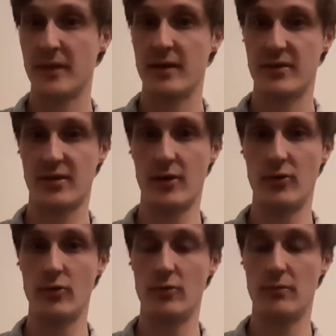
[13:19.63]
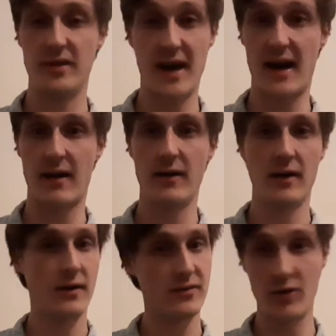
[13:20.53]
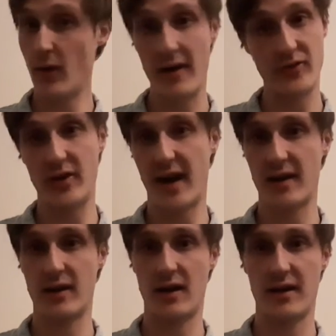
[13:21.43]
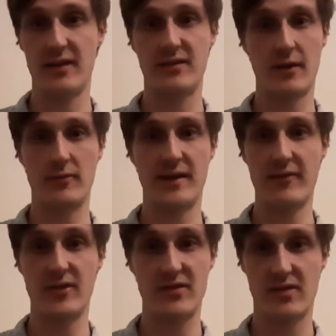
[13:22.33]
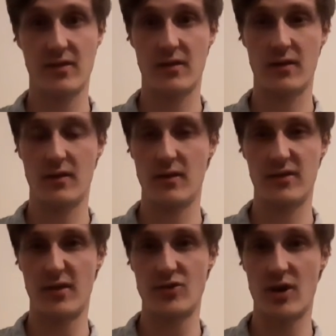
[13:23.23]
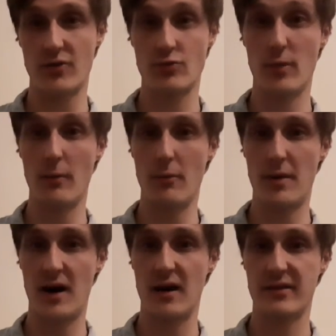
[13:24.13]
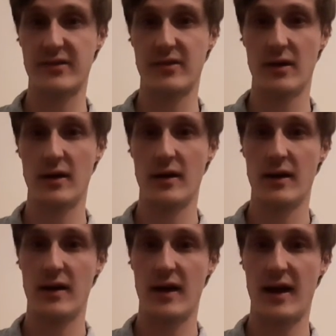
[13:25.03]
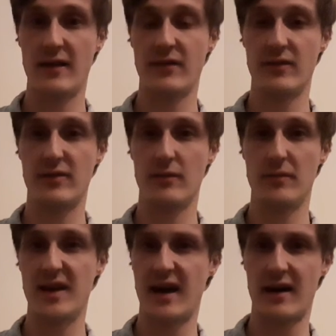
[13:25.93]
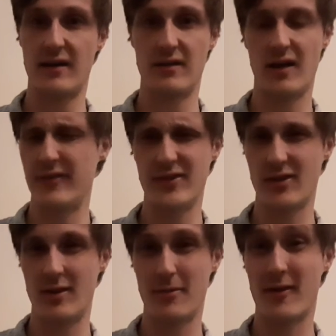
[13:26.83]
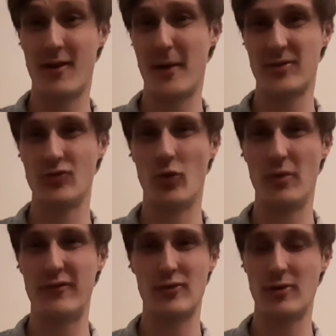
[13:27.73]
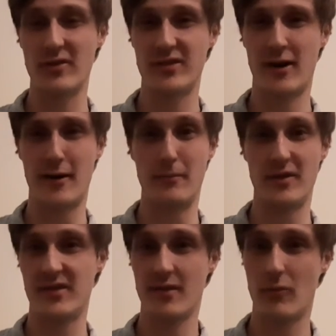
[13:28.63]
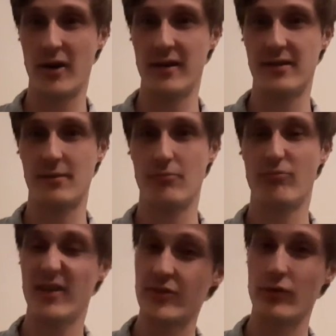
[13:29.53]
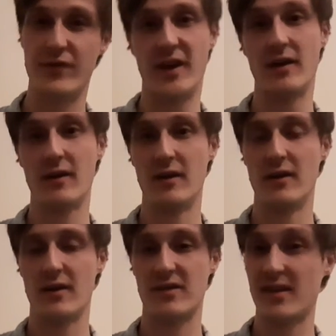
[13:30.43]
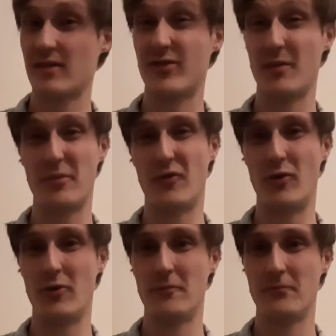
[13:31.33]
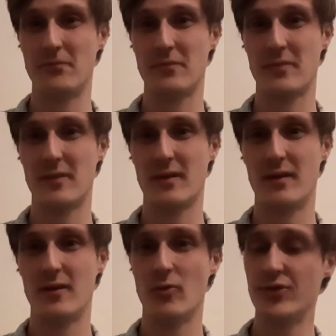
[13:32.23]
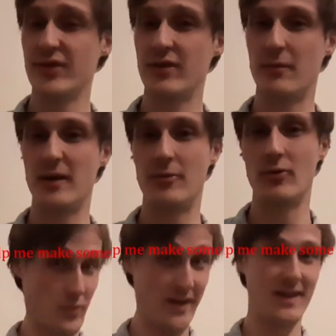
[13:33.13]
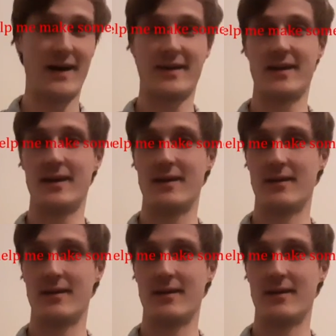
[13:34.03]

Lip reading: So yeah, do whatever you can, guys. Don't let this social cultural moment pass. And yeah, life isn't going to go back to normal for a long time, but in some ways, that's a good thing. Because as I've said before, autistic people, we like it.